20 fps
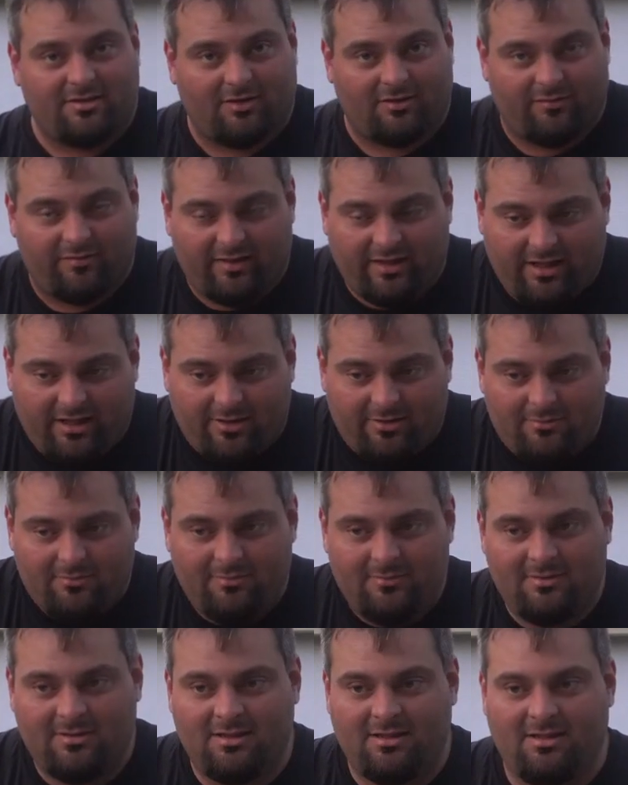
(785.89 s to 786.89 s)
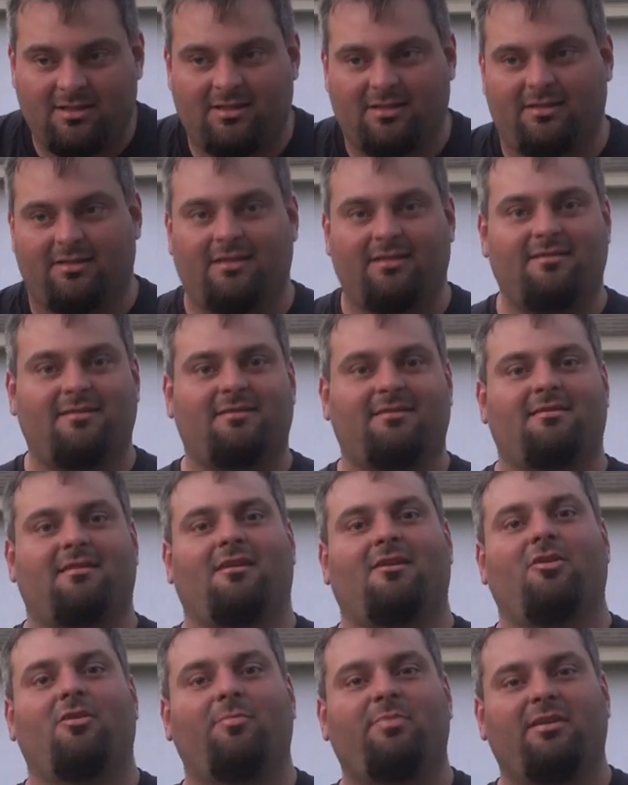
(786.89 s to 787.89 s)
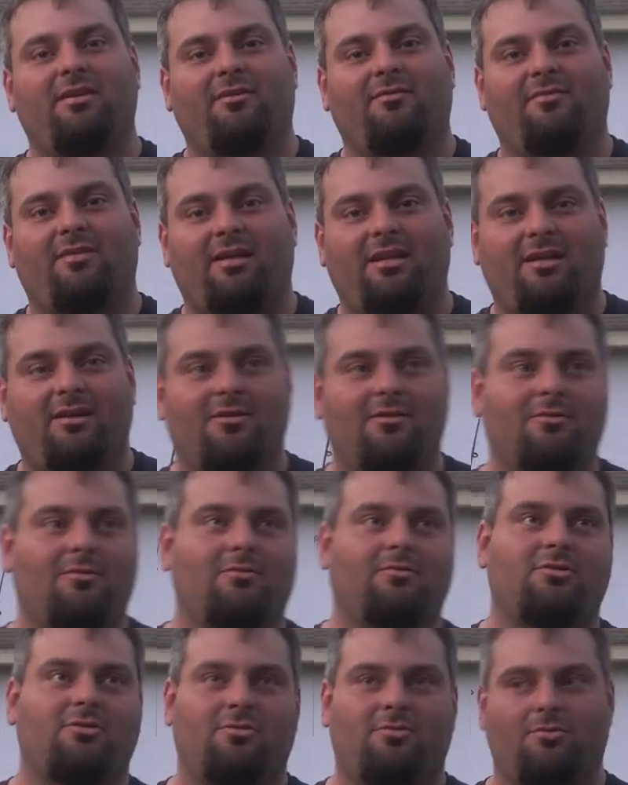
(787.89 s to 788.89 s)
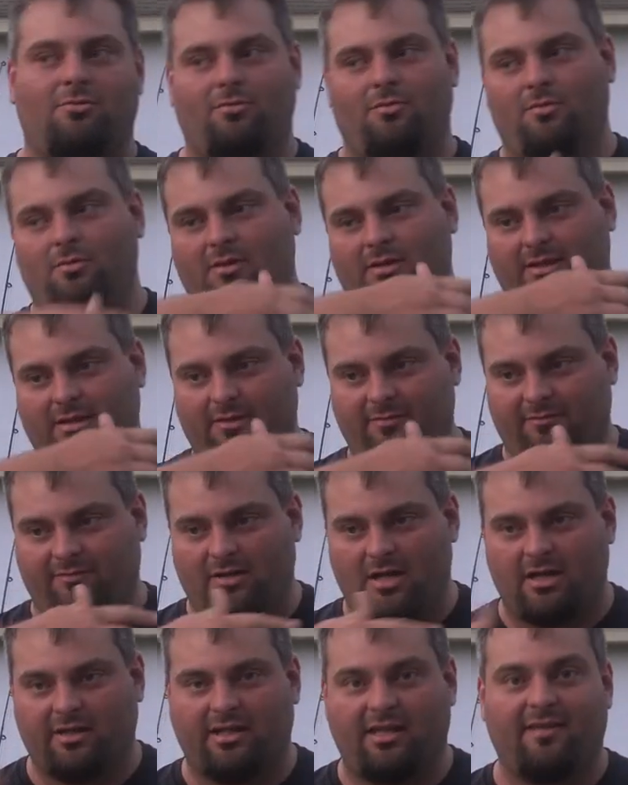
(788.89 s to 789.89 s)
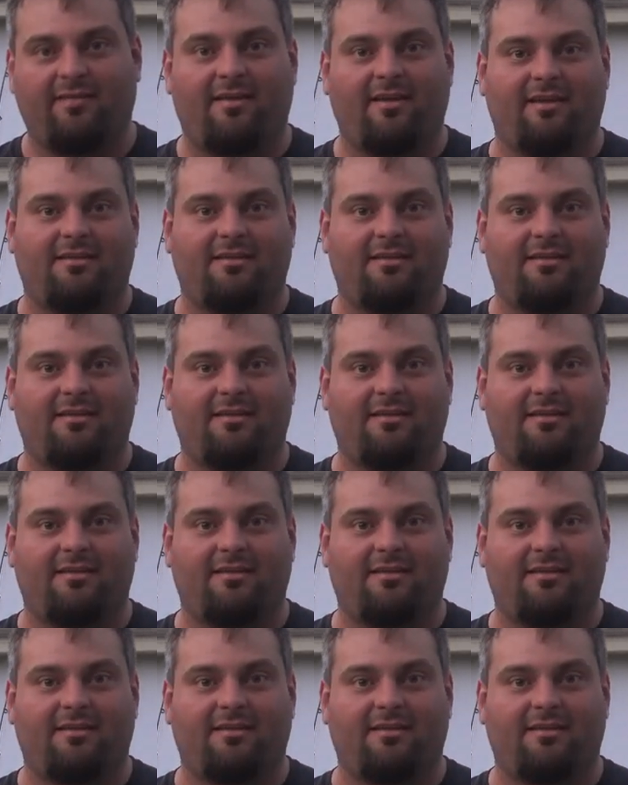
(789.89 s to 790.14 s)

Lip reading: this video. This is the opening video to vlogging the